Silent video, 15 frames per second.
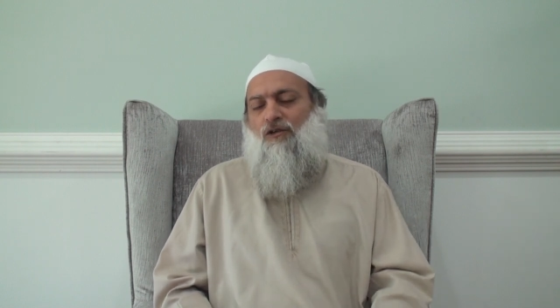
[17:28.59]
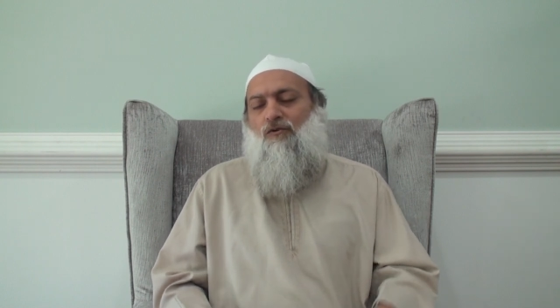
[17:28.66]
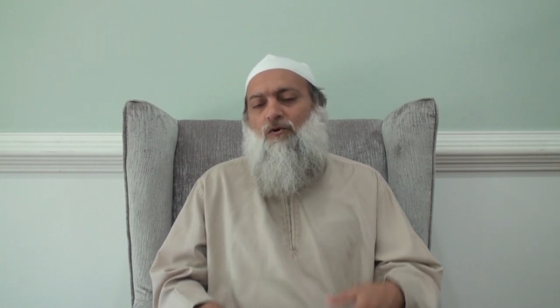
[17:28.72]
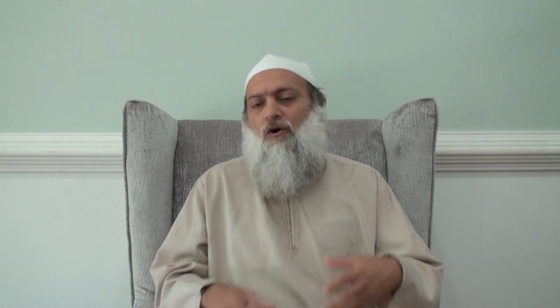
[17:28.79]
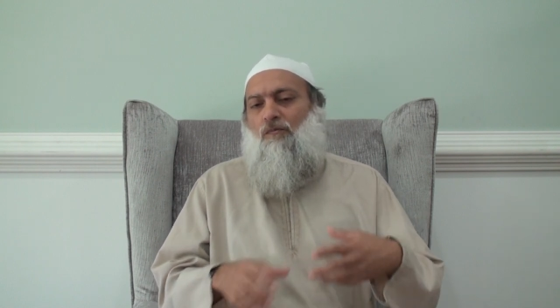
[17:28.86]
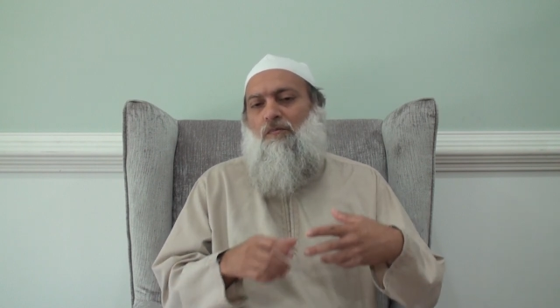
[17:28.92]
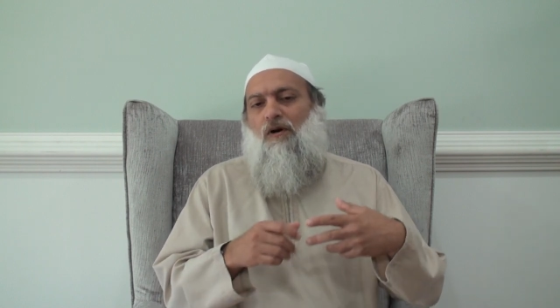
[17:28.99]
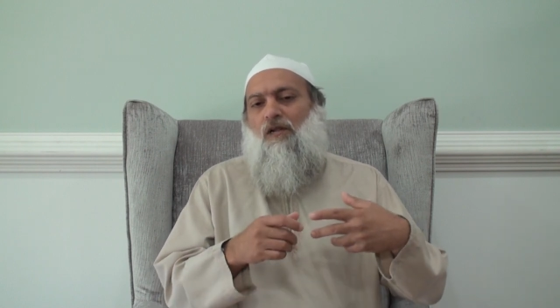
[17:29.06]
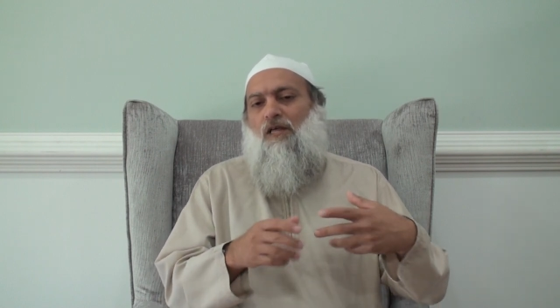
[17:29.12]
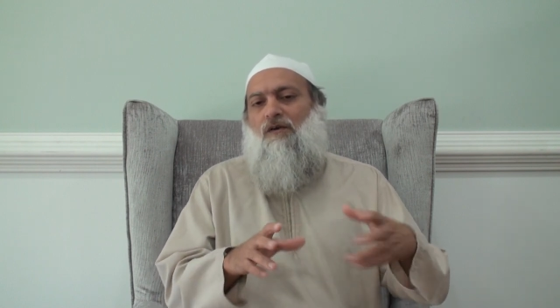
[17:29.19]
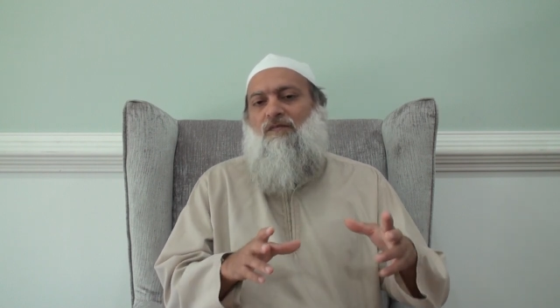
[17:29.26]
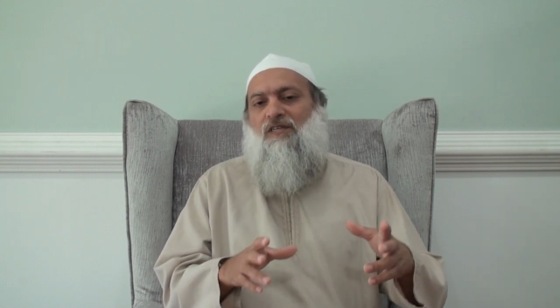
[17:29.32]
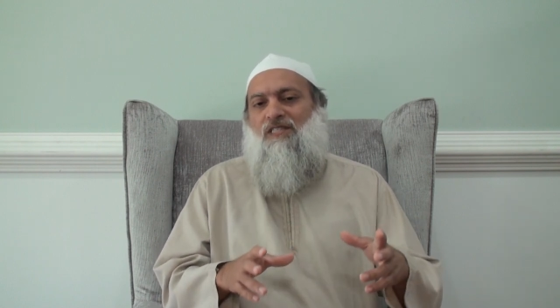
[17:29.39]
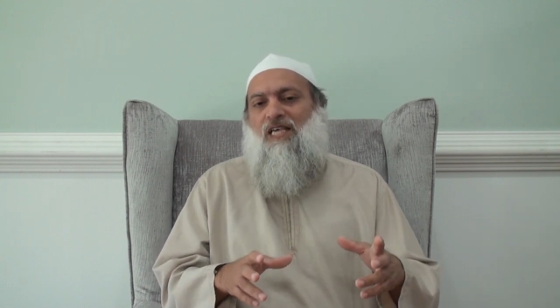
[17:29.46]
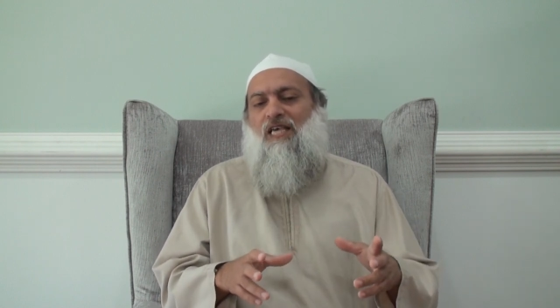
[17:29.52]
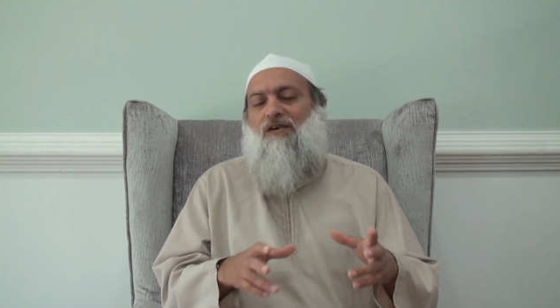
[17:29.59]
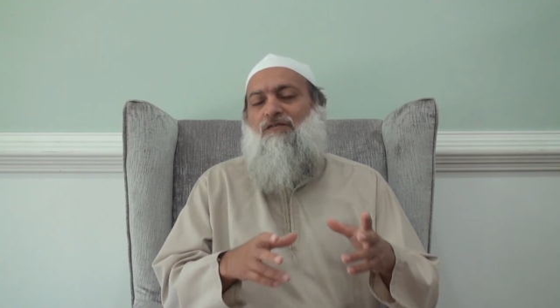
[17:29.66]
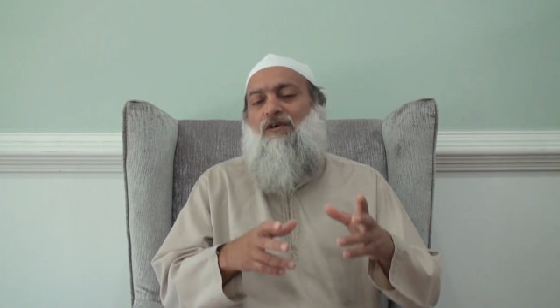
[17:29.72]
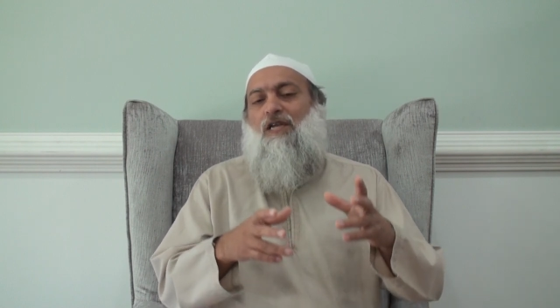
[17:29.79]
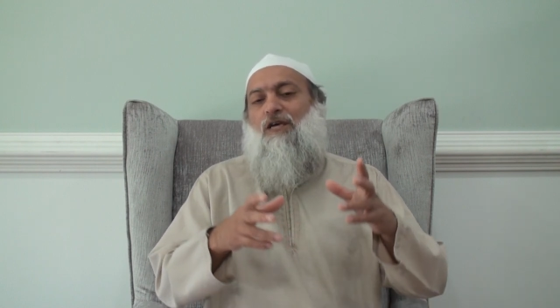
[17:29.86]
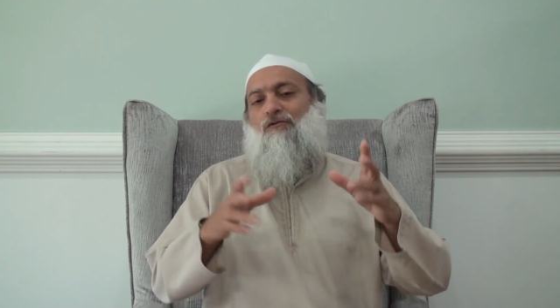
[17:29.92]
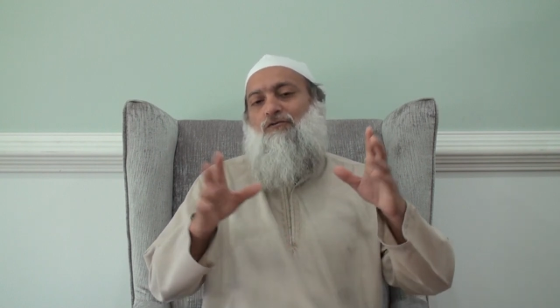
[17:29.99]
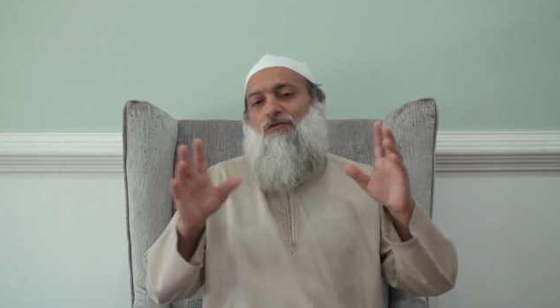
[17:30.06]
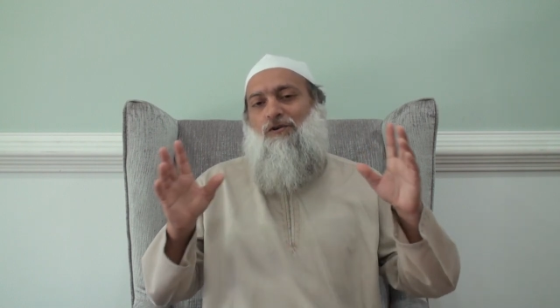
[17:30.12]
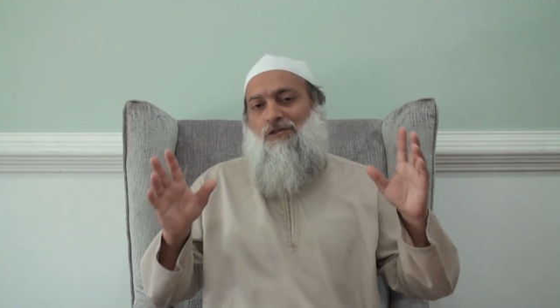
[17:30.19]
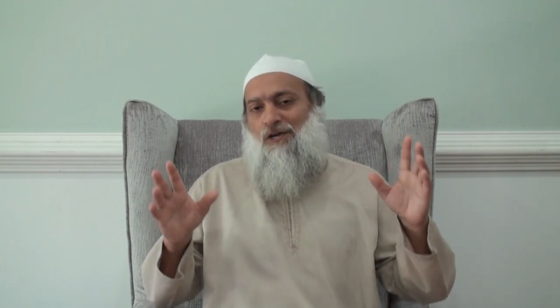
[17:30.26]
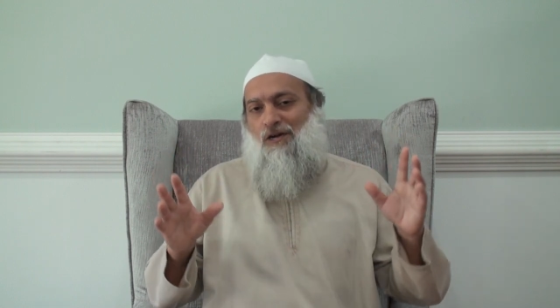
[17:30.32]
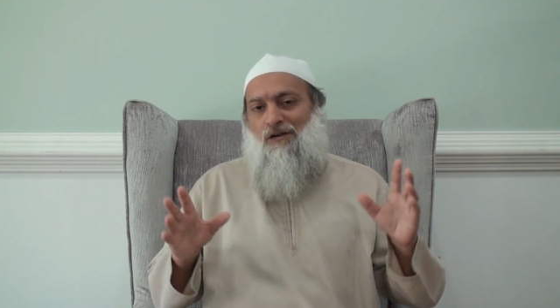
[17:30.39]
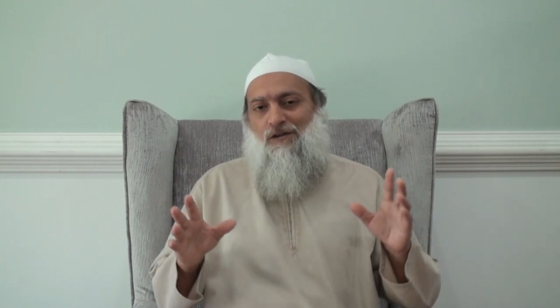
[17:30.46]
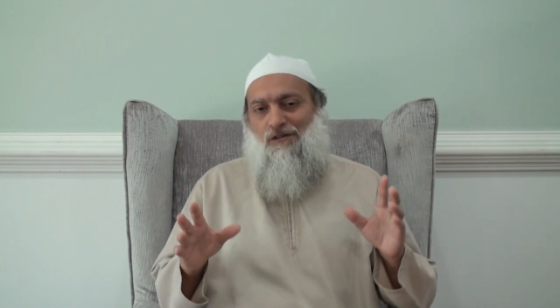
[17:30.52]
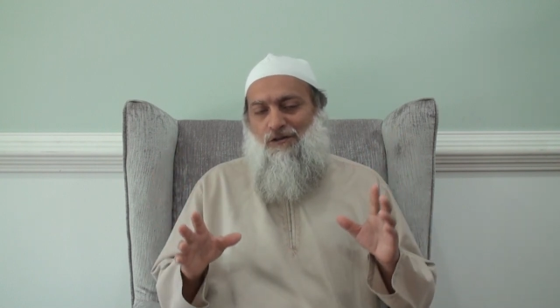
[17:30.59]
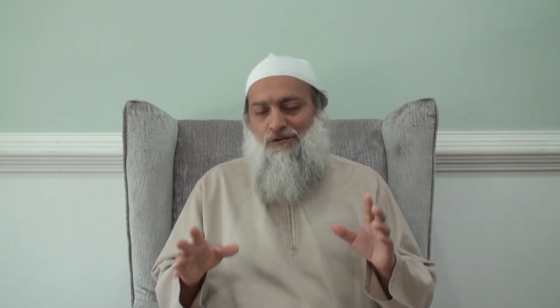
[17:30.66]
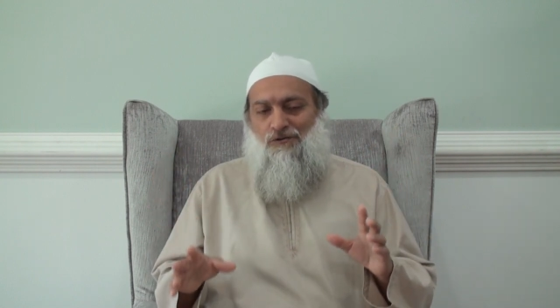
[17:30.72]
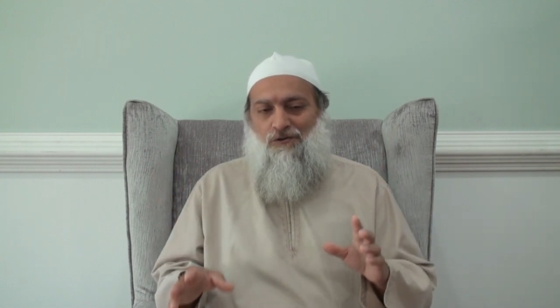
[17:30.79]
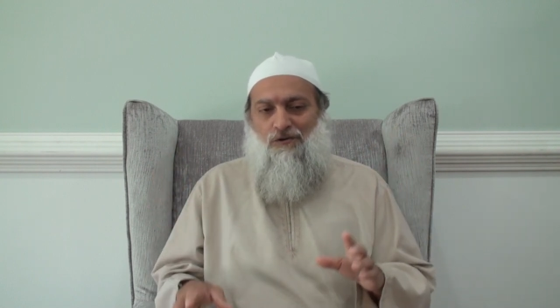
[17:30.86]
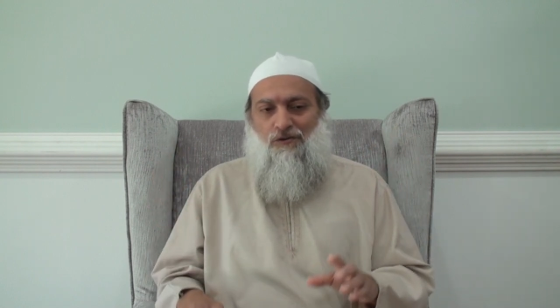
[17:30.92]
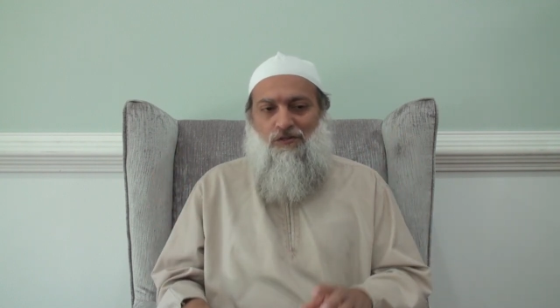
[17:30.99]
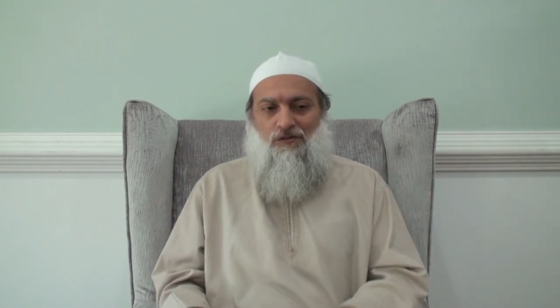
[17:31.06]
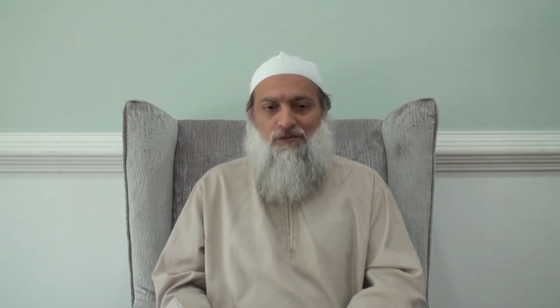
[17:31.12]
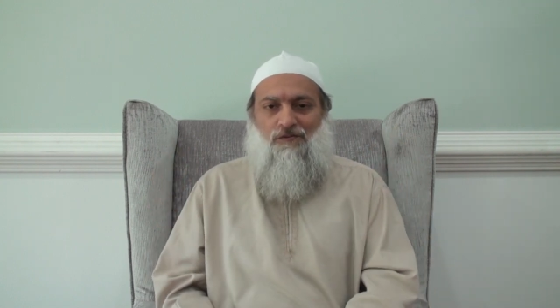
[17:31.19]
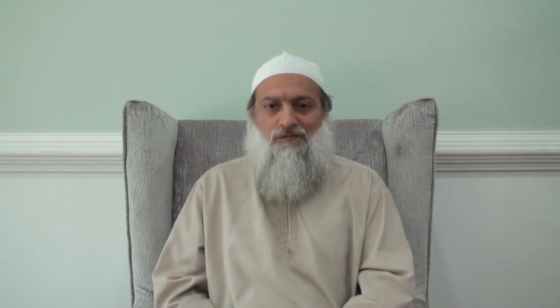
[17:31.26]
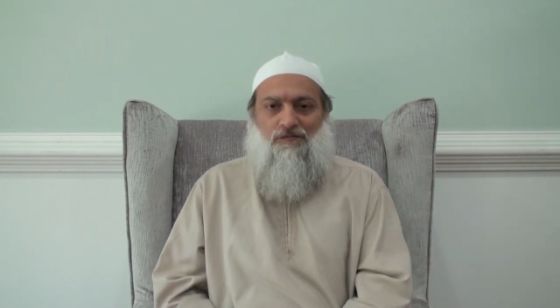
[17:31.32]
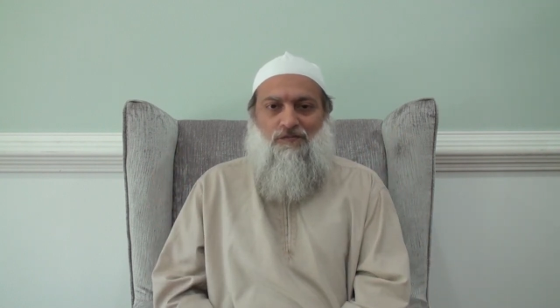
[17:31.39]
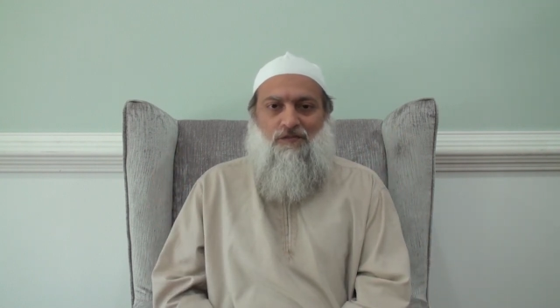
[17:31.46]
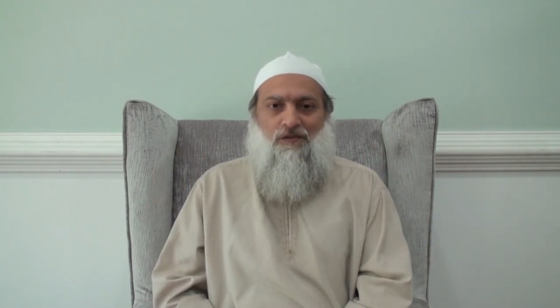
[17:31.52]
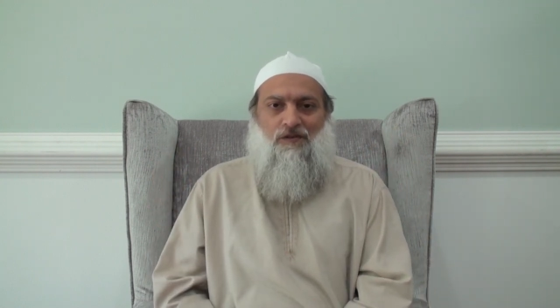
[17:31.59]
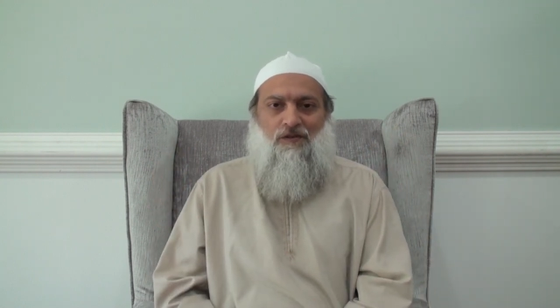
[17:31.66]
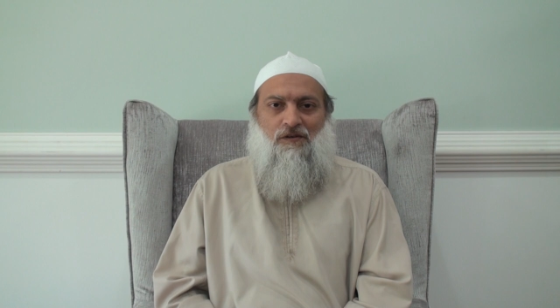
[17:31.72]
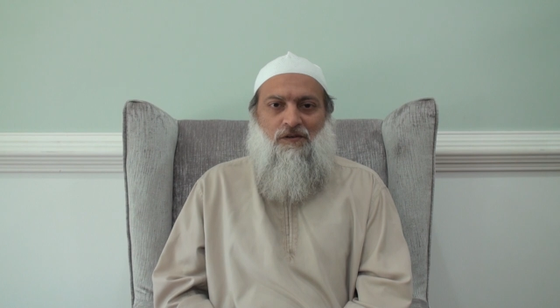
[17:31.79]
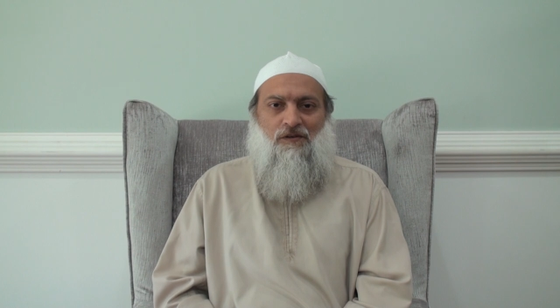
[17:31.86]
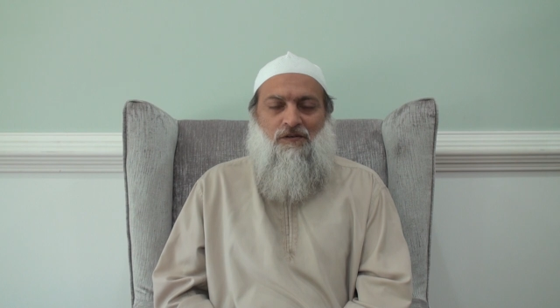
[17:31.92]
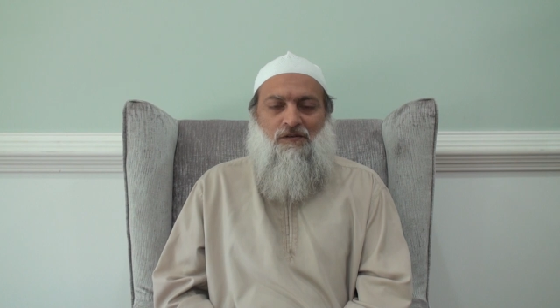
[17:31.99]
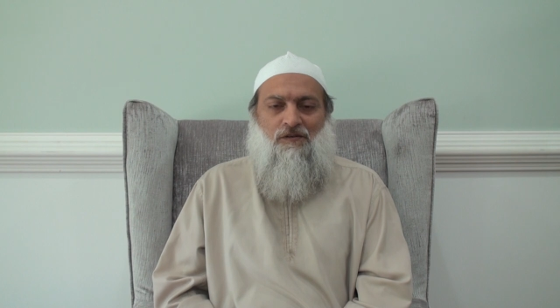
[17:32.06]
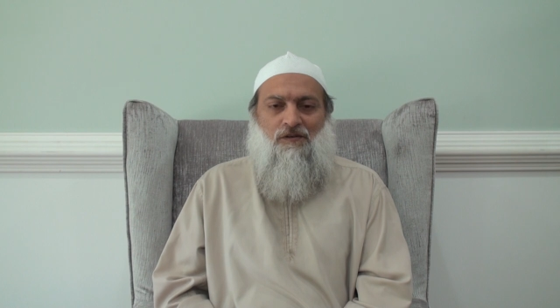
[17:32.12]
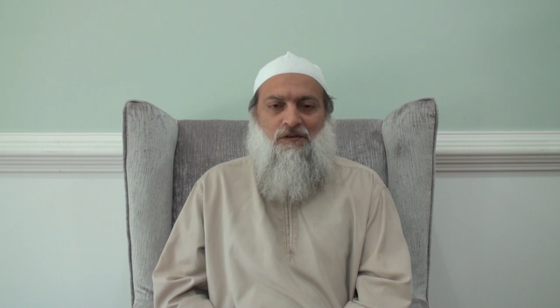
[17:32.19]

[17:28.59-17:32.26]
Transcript: you won't believe us even if we're telling the truth. Yeah.